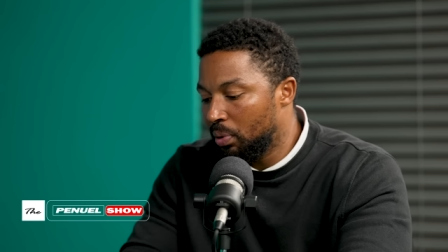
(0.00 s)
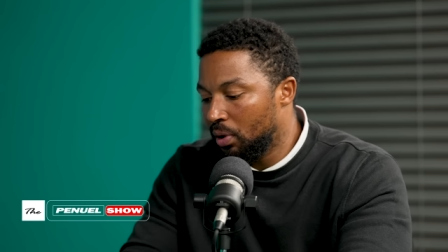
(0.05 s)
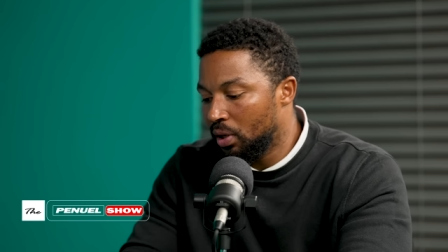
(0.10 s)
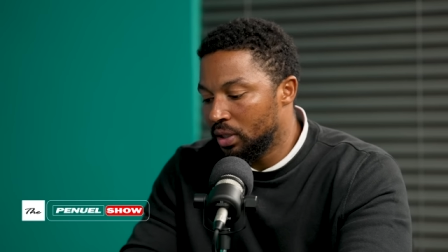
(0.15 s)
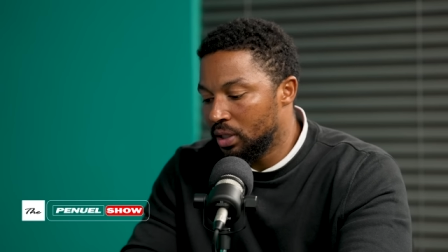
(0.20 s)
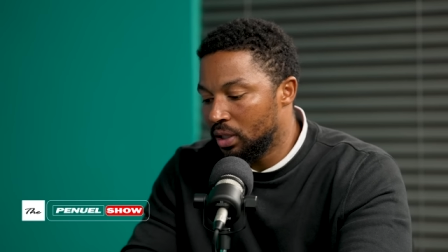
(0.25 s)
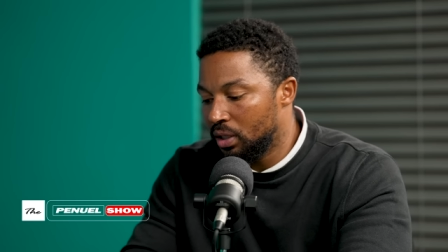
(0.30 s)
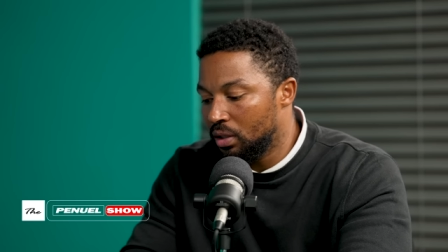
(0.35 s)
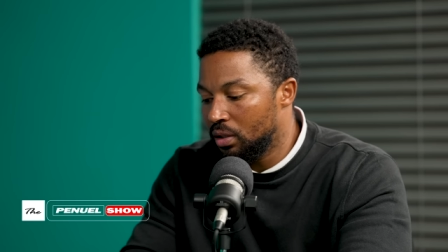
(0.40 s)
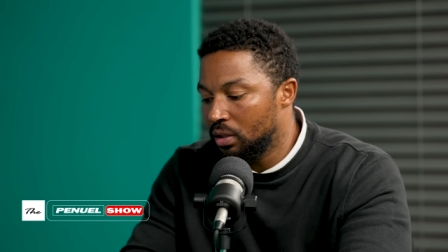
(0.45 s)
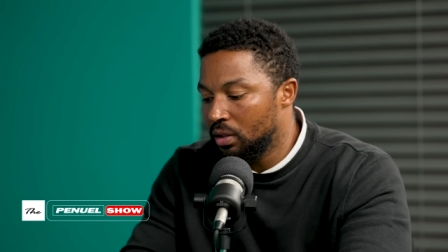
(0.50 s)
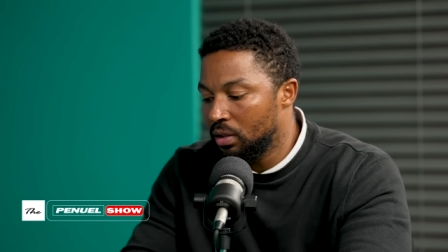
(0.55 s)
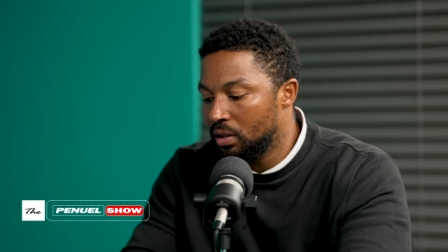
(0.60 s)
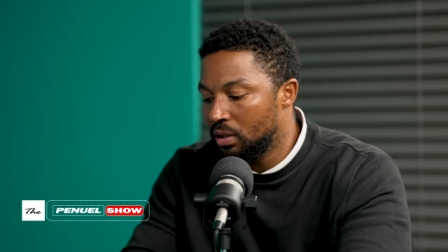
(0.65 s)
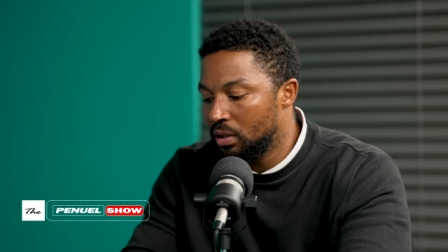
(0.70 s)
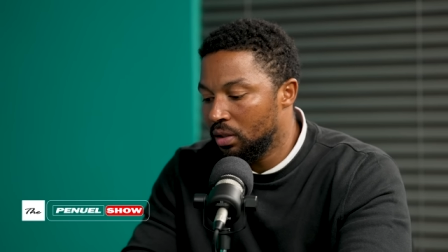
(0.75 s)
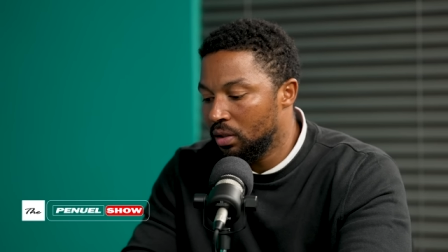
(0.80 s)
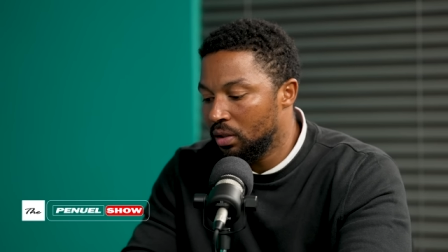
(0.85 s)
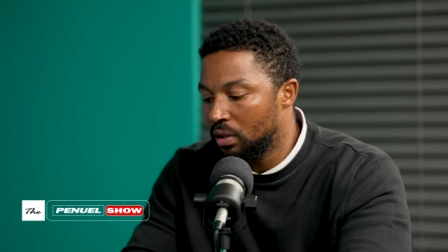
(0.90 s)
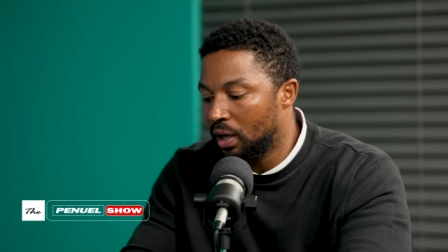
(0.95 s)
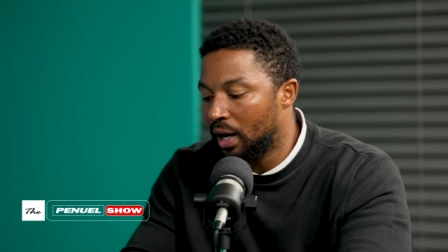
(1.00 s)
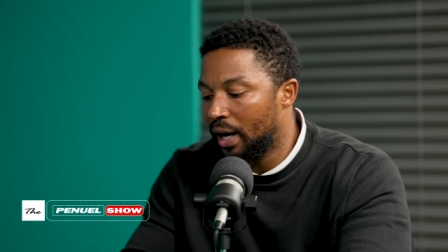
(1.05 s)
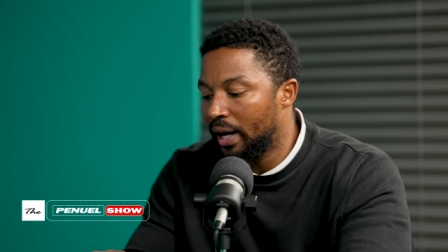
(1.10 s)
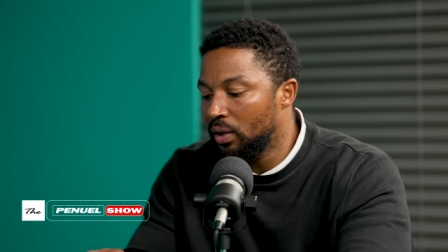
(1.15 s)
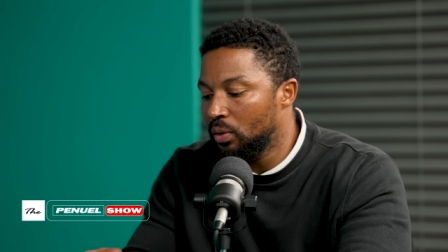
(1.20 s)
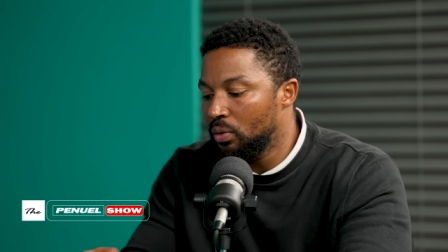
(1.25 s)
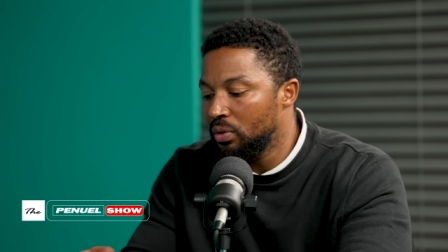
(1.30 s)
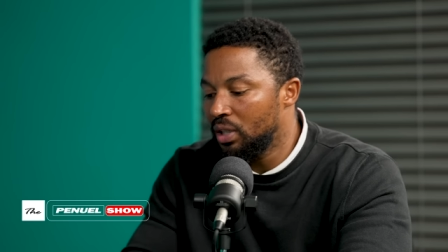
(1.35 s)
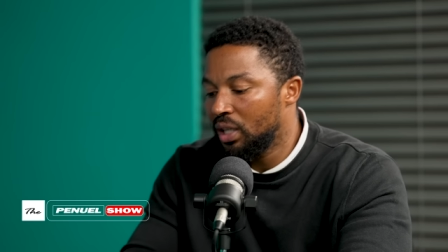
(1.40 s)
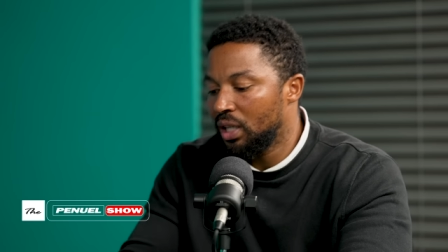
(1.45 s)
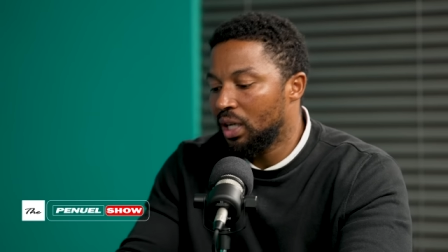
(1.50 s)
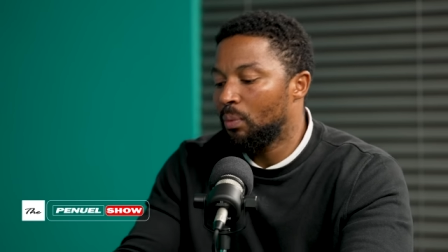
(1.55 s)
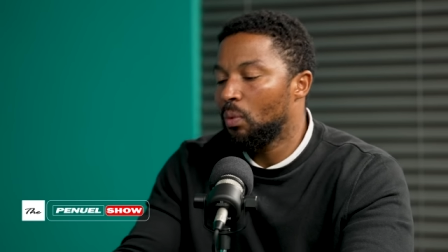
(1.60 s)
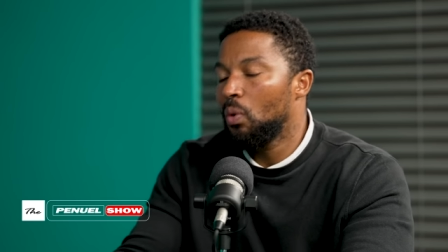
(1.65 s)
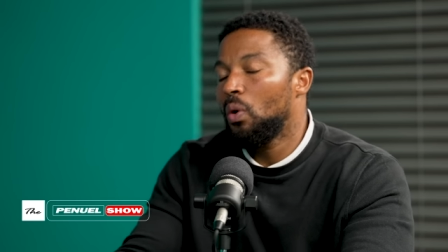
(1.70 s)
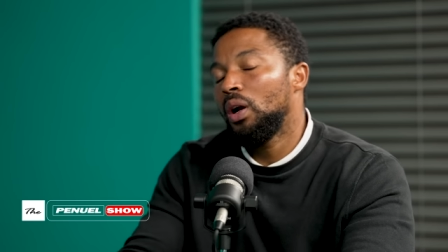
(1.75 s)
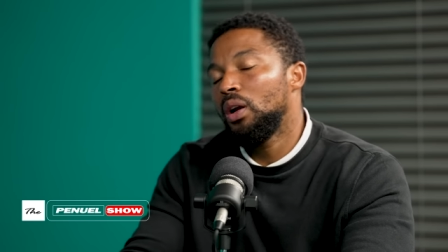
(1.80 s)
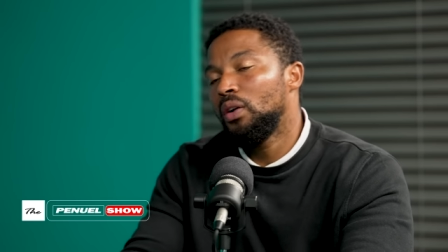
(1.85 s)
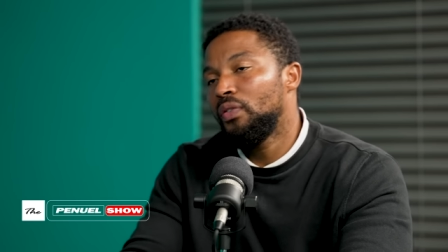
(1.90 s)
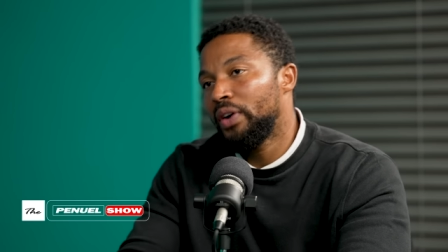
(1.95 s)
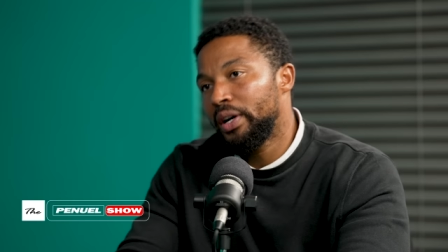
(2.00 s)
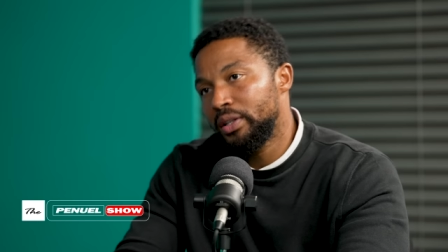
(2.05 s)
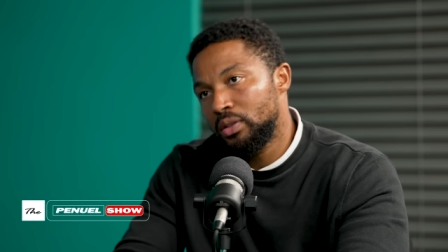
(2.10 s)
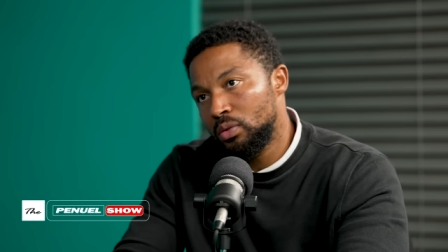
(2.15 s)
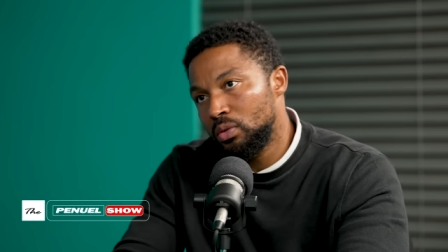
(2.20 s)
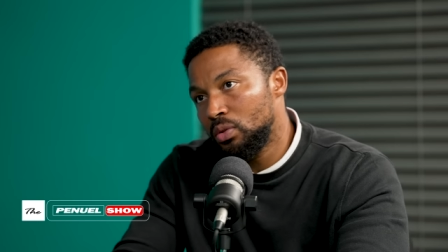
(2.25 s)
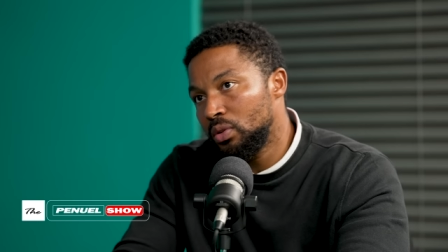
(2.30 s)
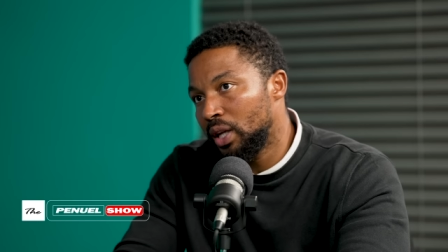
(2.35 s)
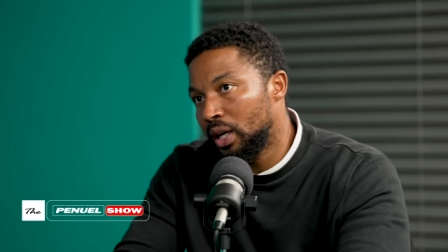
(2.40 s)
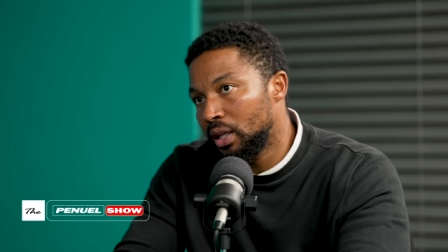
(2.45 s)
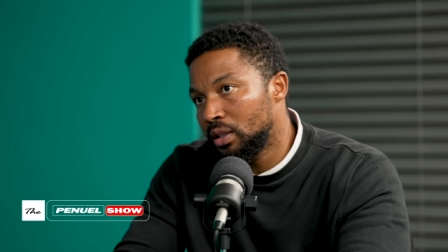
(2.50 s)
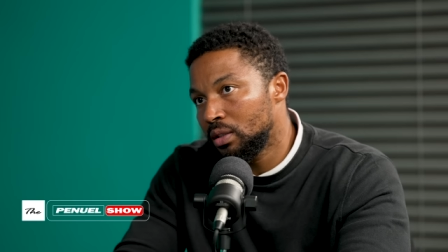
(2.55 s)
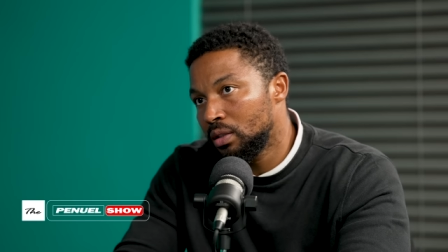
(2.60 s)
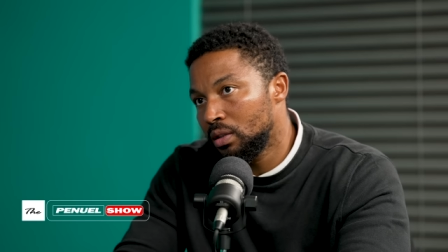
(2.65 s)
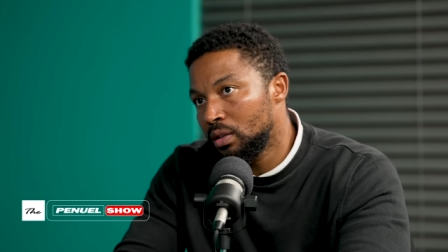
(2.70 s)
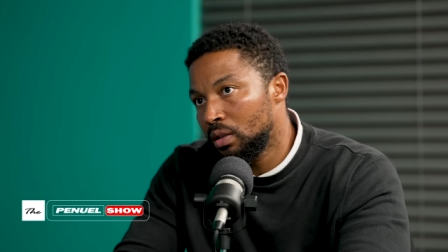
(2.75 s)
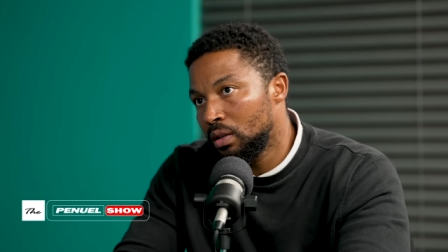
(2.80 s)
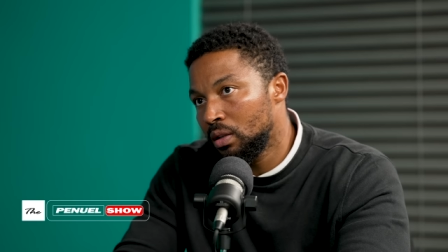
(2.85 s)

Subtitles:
party, I don't think I'm qualified to do that.